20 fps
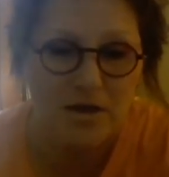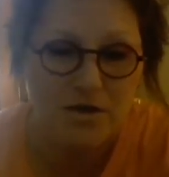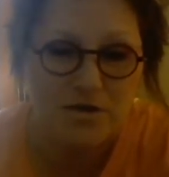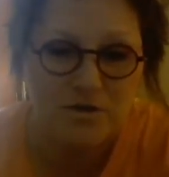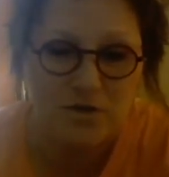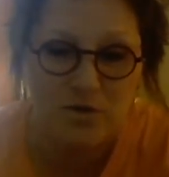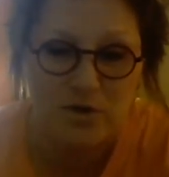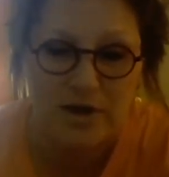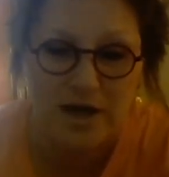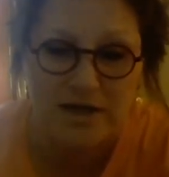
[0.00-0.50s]

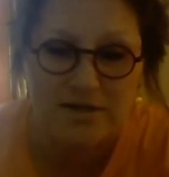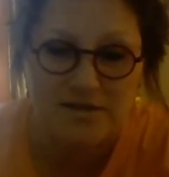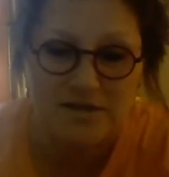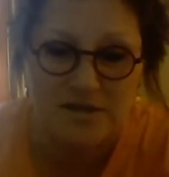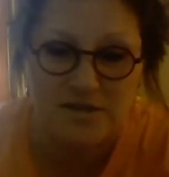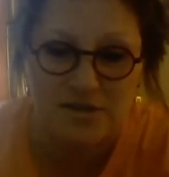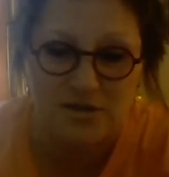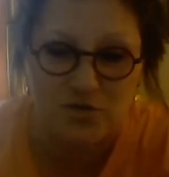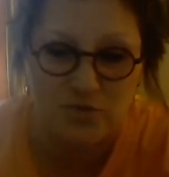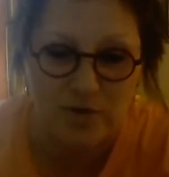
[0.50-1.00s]
So God
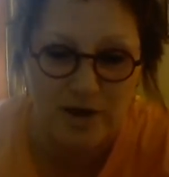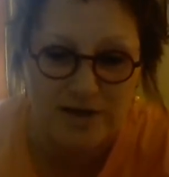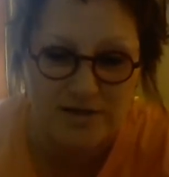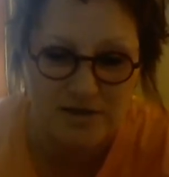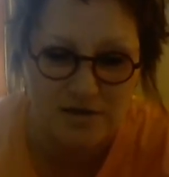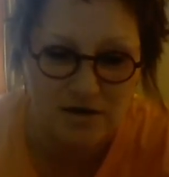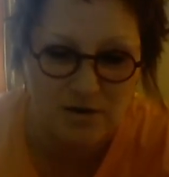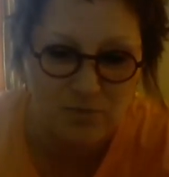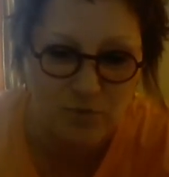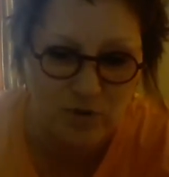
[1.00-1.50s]
says he's
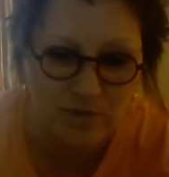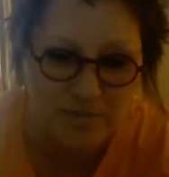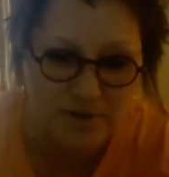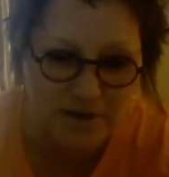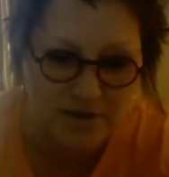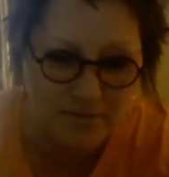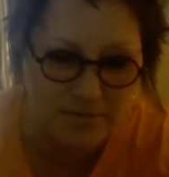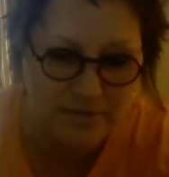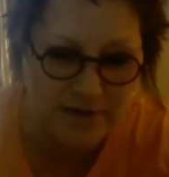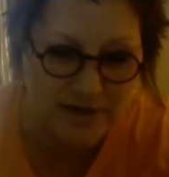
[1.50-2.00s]
raising up women
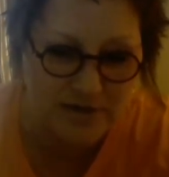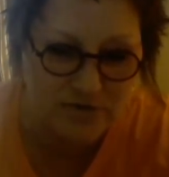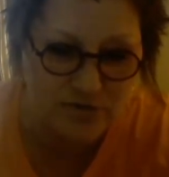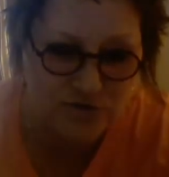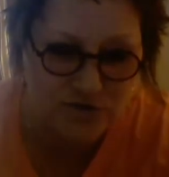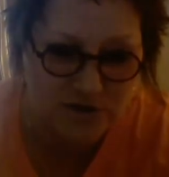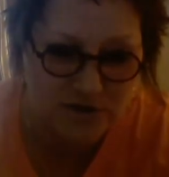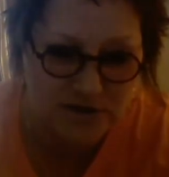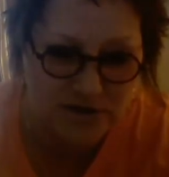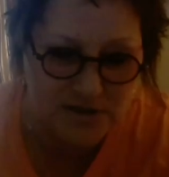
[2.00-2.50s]

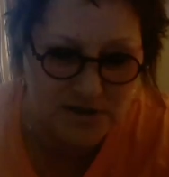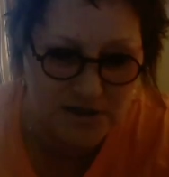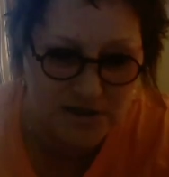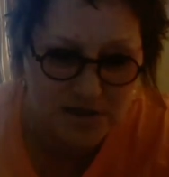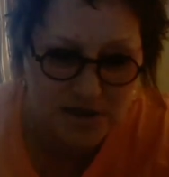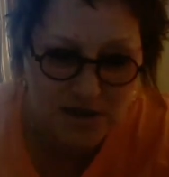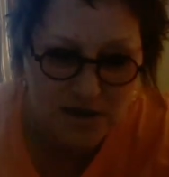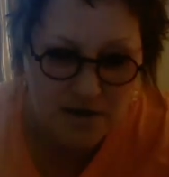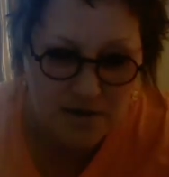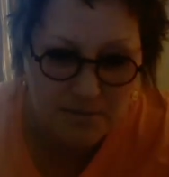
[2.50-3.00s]
commanders. And he says,
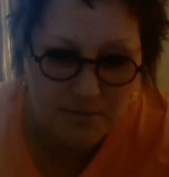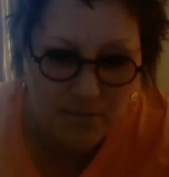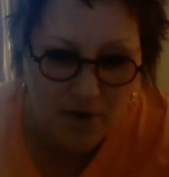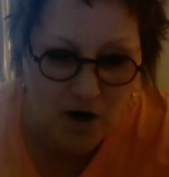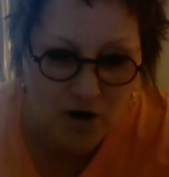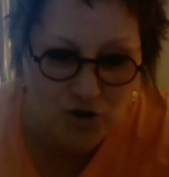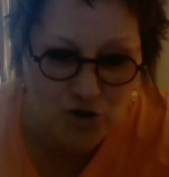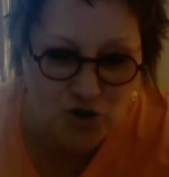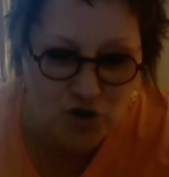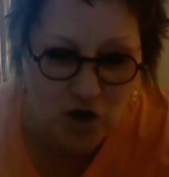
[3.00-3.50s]

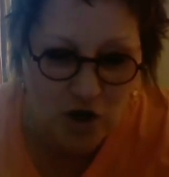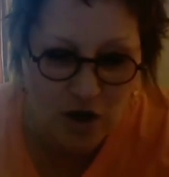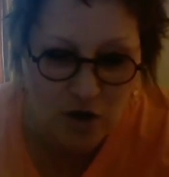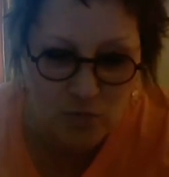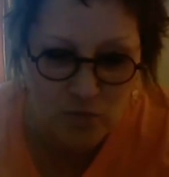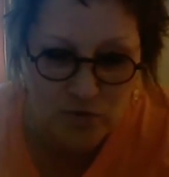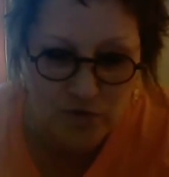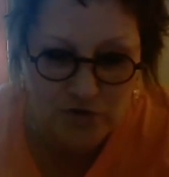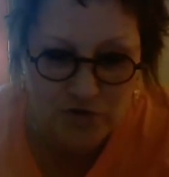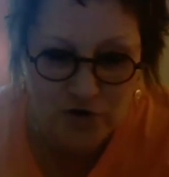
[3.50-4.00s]
march
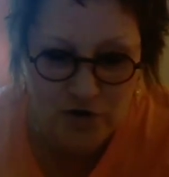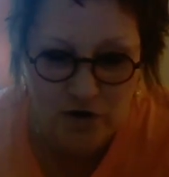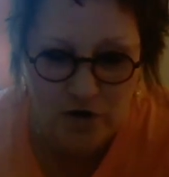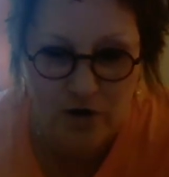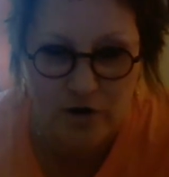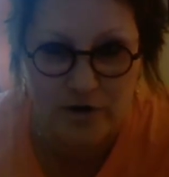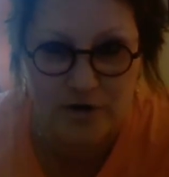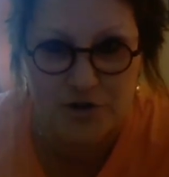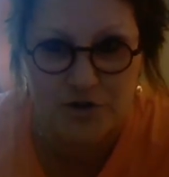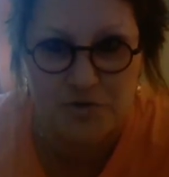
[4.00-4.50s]
on with
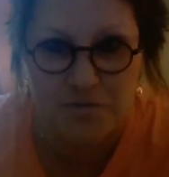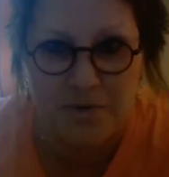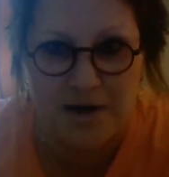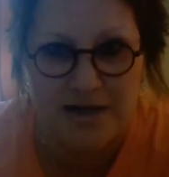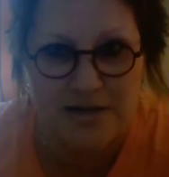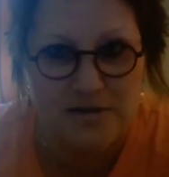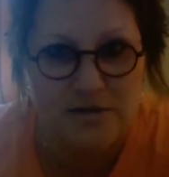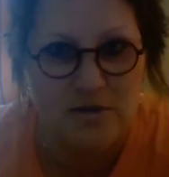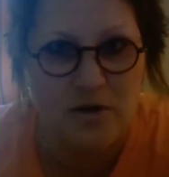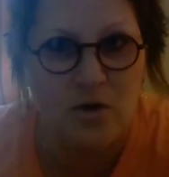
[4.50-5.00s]
courage,
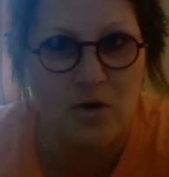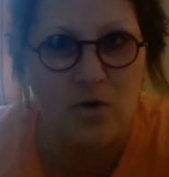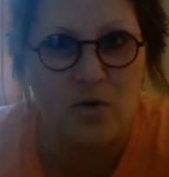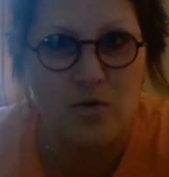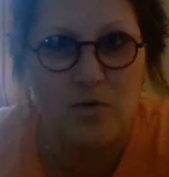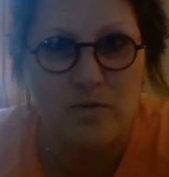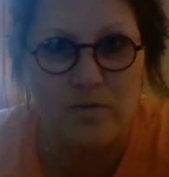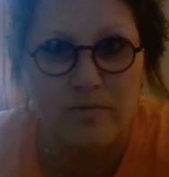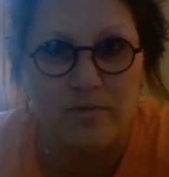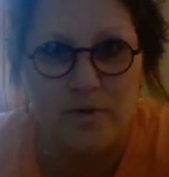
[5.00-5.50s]
my
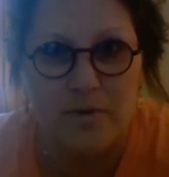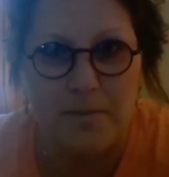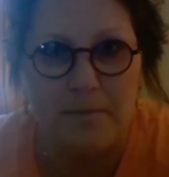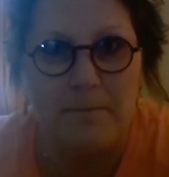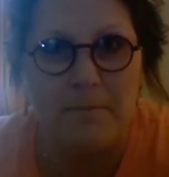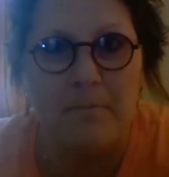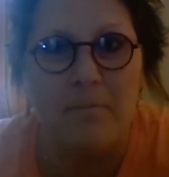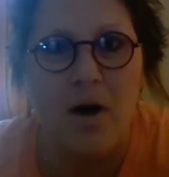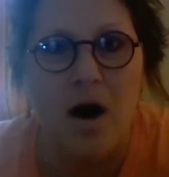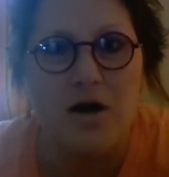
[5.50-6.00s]
soul.
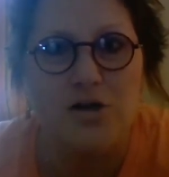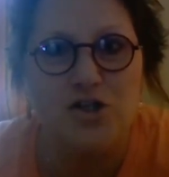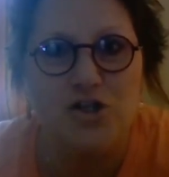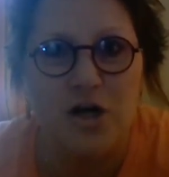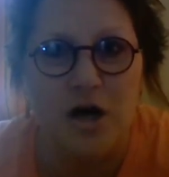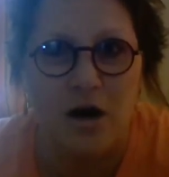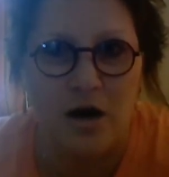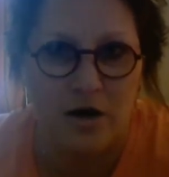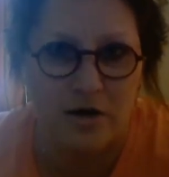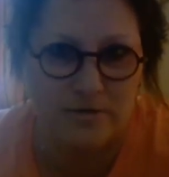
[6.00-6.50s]
March
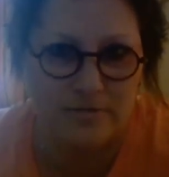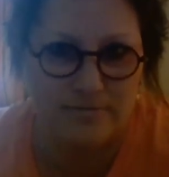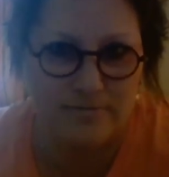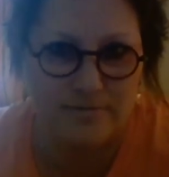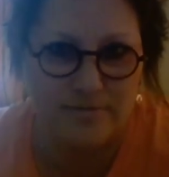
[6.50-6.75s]
on.